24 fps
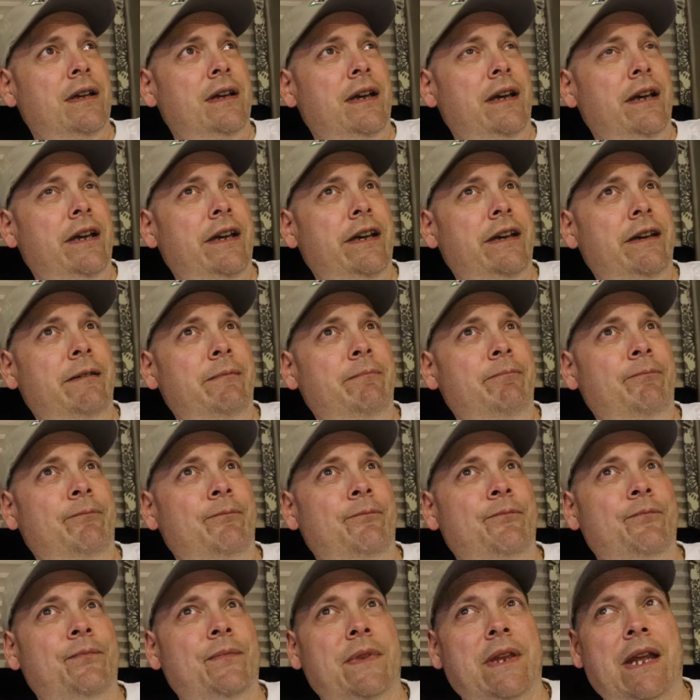
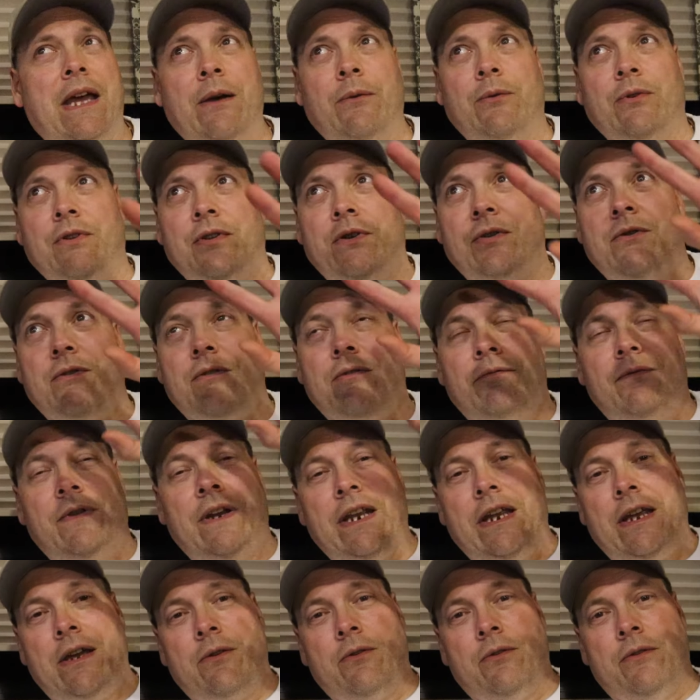Um, I will do a
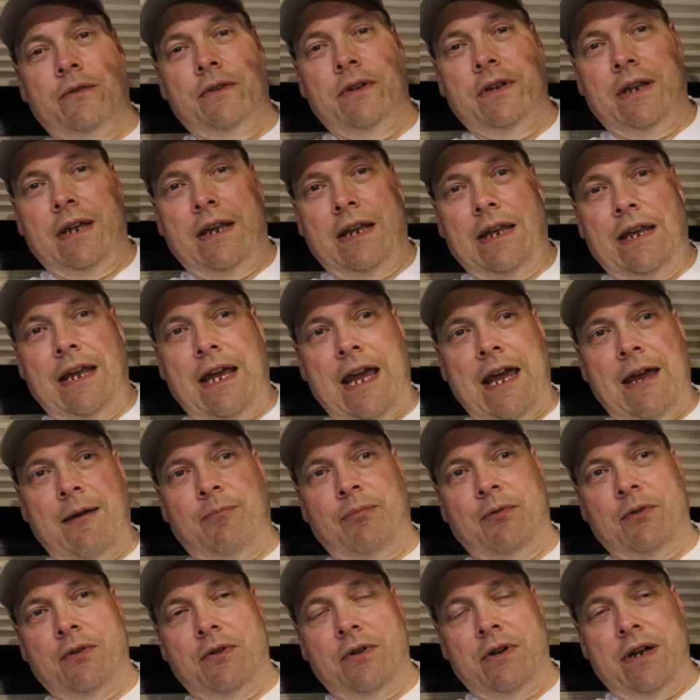video on the
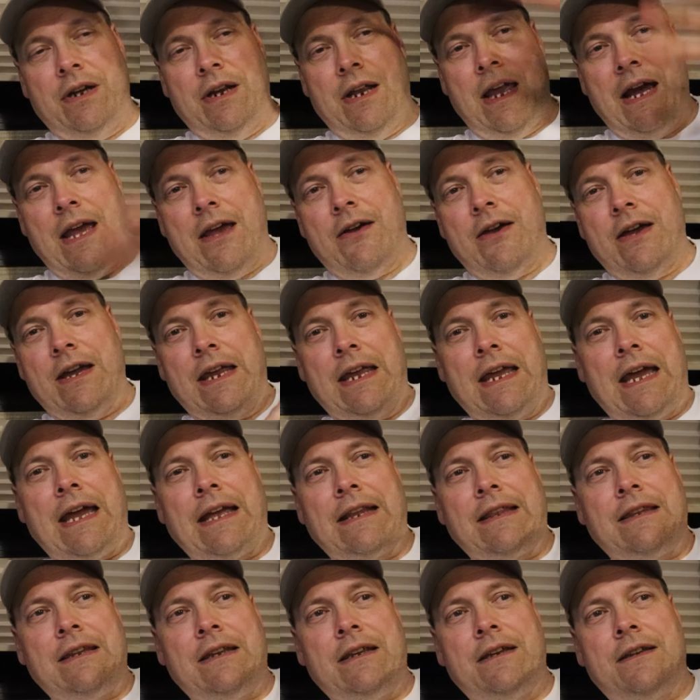camper and how I
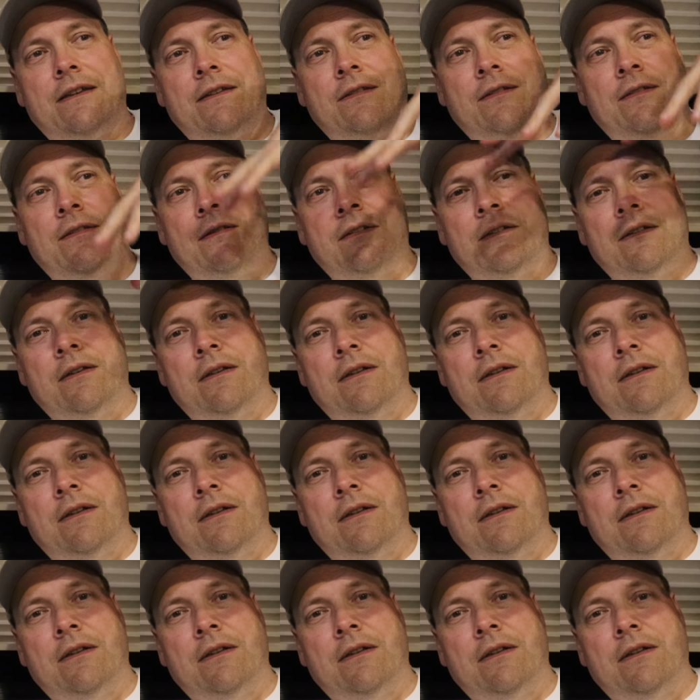got this